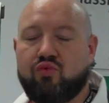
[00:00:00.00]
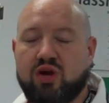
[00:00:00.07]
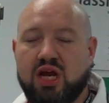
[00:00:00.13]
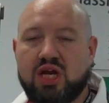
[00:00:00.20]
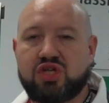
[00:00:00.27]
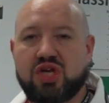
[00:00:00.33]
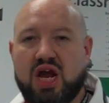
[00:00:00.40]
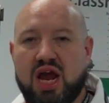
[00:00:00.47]

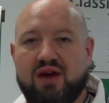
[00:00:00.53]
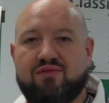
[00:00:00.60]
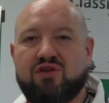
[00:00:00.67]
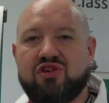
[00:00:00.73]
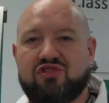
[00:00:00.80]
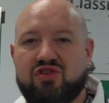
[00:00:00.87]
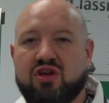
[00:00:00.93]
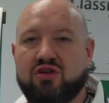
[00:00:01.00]
reach
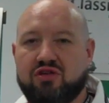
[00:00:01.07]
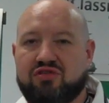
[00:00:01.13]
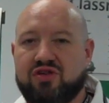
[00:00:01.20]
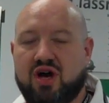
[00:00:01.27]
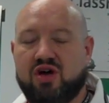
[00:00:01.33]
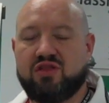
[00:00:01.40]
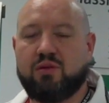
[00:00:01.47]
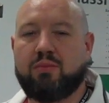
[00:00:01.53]
every single
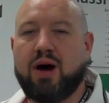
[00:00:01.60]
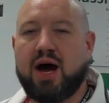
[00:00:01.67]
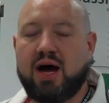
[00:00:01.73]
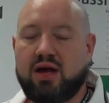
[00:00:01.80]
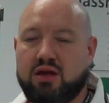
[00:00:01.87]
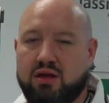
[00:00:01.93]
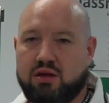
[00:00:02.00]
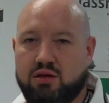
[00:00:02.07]
cell in the
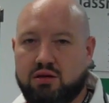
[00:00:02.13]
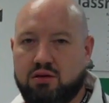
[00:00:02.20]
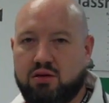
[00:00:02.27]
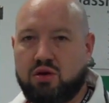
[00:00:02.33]
body.